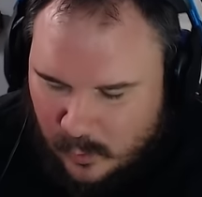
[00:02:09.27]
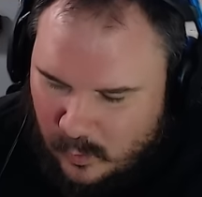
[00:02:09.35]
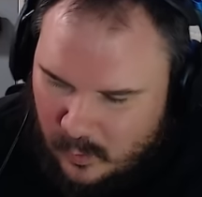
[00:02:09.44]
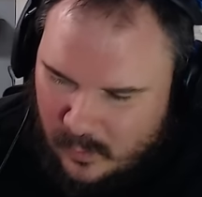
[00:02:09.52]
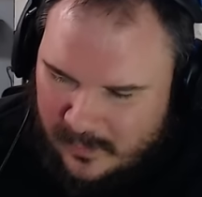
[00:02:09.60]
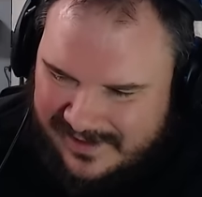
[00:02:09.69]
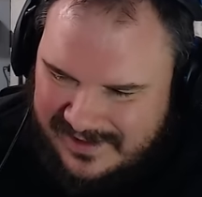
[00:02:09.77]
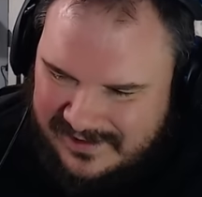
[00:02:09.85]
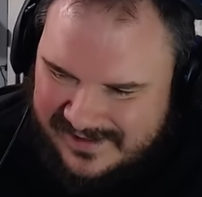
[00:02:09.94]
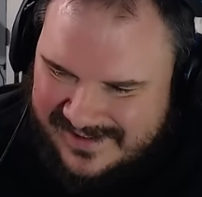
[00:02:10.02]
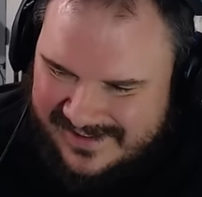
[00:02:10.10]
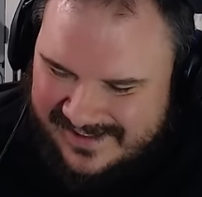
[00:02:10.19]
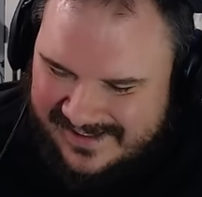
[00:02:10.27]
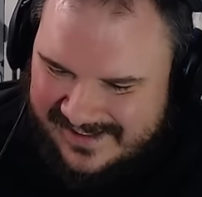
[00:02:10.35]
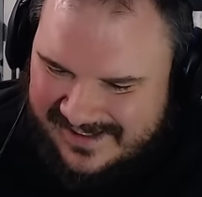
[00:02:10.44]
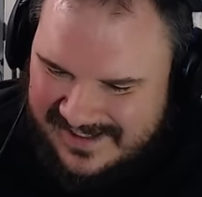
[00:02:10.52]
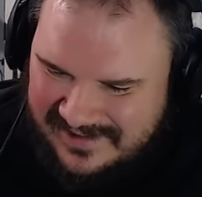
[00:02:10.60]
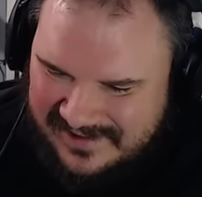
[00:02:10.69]
Ooh,
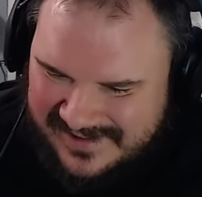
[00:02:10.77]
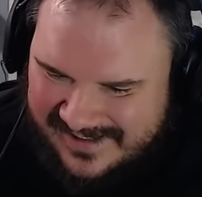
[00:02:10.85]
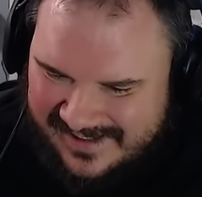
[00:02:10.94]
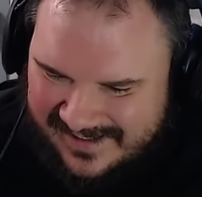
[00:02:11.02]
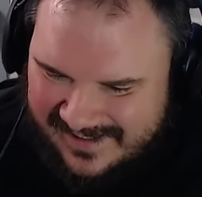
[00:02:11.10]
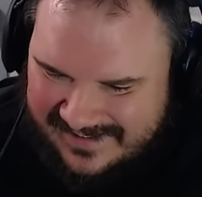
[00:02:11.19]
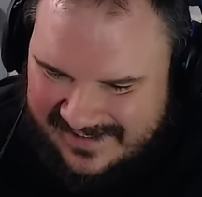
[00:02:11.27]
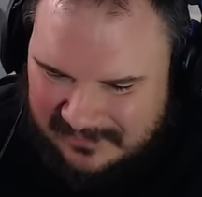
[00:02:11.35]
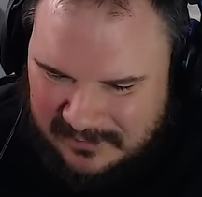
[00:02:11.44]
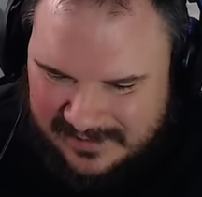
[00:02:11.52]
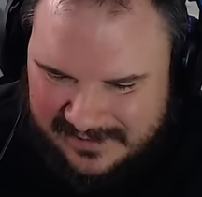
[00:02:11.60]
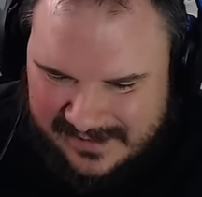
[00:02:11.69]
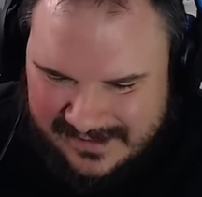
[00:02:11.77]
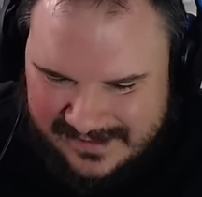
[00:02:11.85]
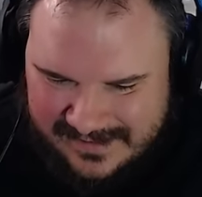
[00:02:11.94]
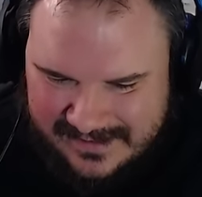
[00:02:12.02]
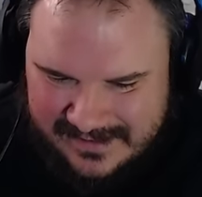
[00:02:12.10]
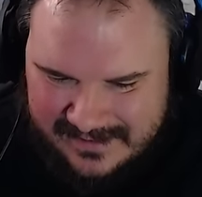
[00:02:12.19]
interesting. Interesting. I like that one.
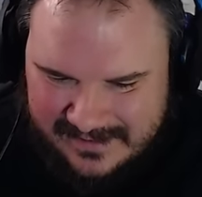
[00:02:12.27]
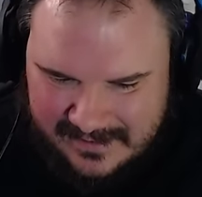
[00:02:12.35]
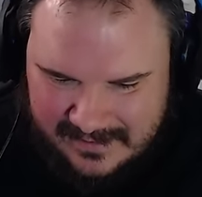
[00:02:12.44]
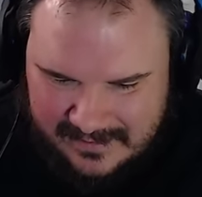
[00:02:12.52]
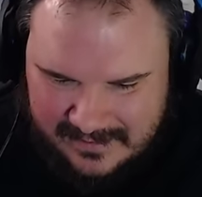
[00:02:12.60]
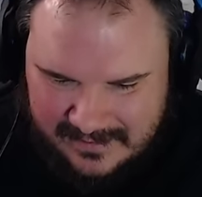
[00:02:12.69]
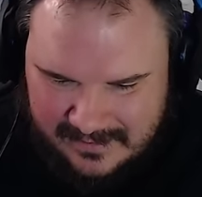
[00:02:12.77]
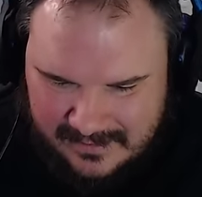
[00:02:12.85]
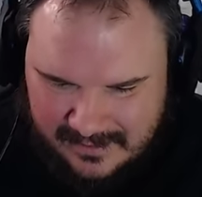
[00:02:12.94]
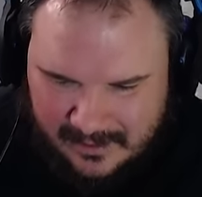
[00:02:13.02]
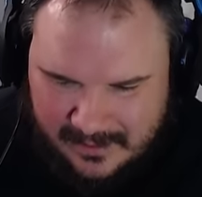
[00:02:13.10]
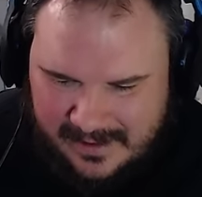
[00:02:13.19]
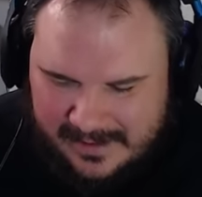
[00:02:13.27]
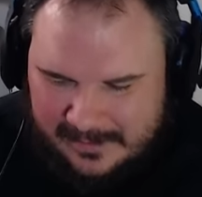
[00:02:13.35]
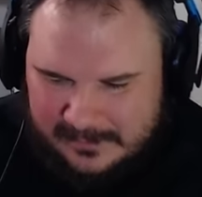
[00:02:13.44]
Okay.